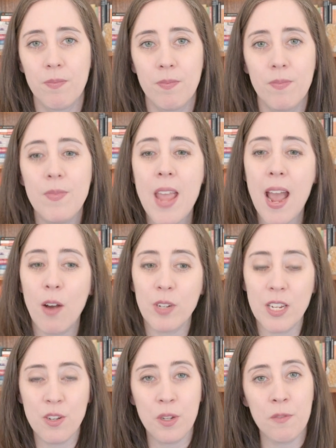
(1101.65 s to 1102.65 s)
Now,
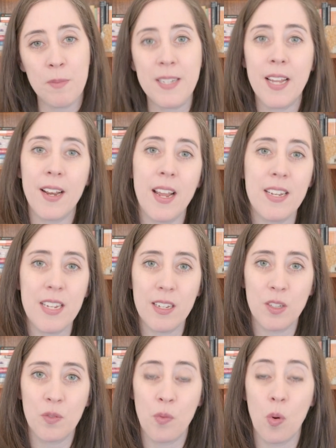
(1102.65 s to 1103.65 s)
can you give me 10
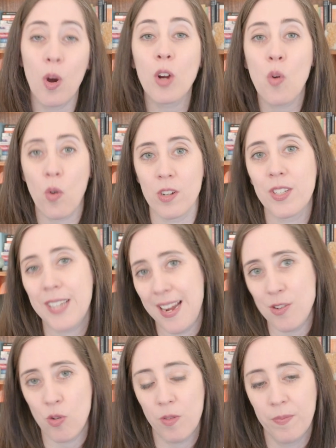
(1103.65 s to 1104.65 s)
ideas for a course
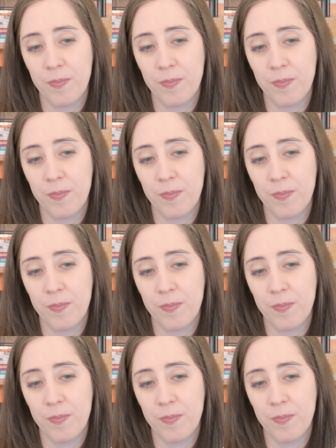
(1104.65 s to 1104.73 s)
title?